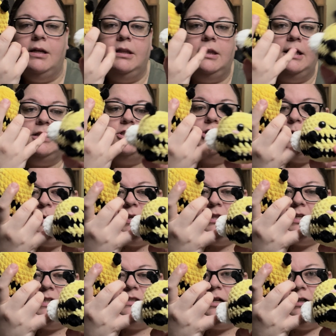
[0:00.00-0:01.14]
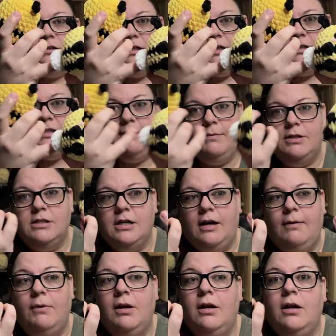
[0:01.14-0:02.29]
mean like sewing things on didn't take me
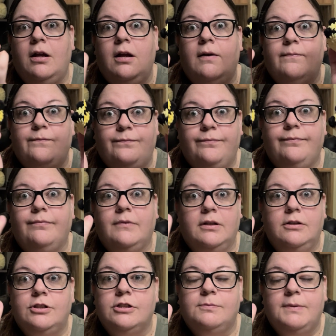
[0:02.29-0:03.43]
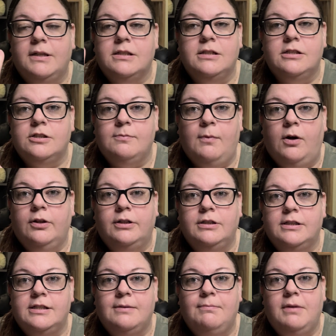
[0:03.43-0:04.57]
time. Just because it's smaller
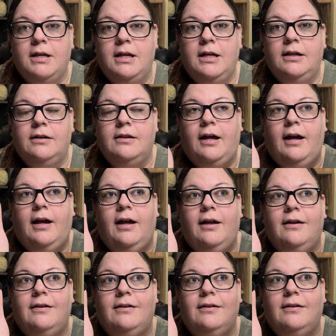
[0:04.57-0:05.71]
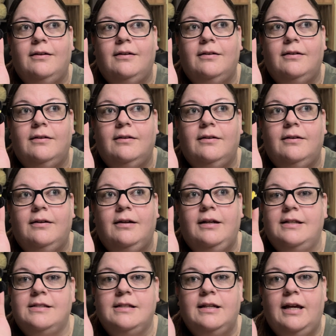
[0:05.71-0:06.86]
doesn't mean that it
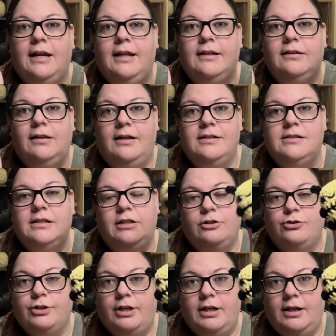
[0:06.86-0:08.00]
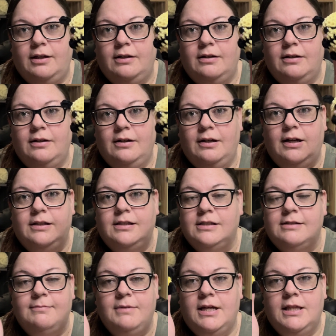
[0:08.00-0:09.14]
isn't any less intricate. It
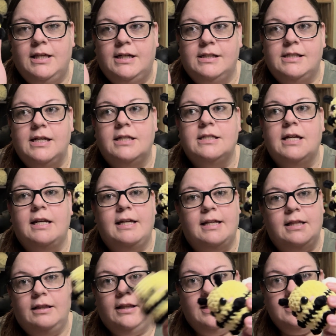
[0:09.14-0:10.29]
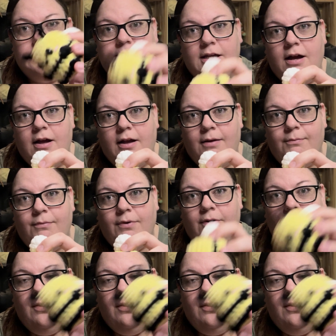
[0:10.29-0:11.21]
doesn't mean that it takes any less time.